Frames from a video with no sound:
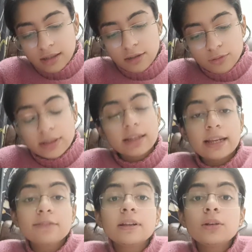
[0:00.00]

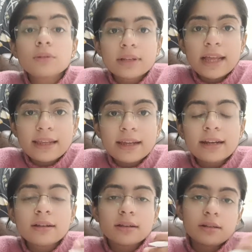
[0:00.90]
look like
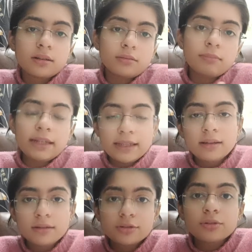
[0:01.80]
at
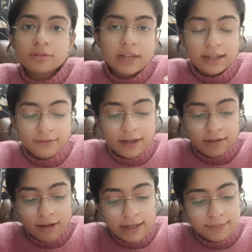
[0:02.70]
multi pseudo stratified,
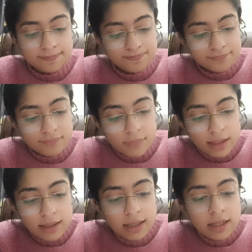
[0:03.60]
right?
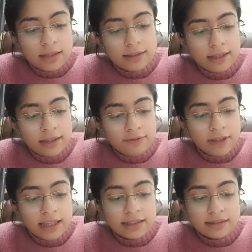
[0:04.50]
Then
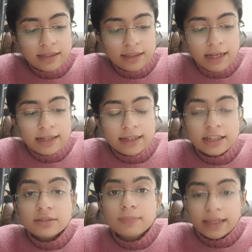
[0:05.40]
we can say that it
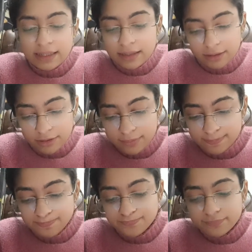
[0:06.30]
is many layered.
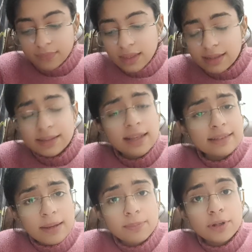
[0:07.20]
The
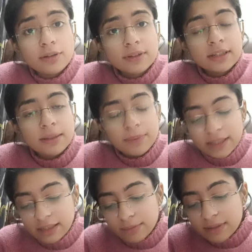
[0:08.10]
example of the
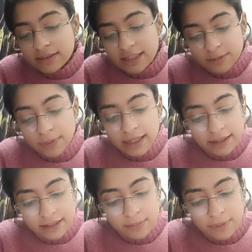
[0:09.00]
epithelium is
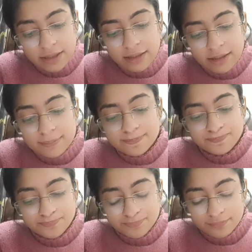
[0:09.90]
respiratory epithelium,
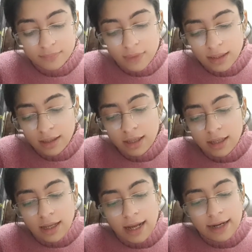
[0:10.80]

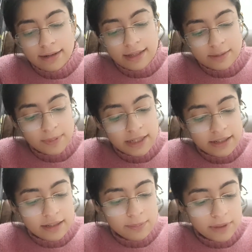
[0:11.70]
and
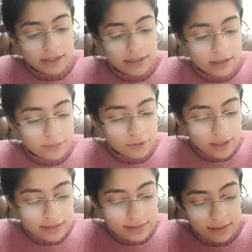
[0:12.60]
respiratory epithelium you
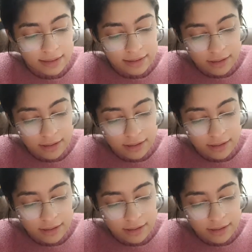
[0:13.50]
can see it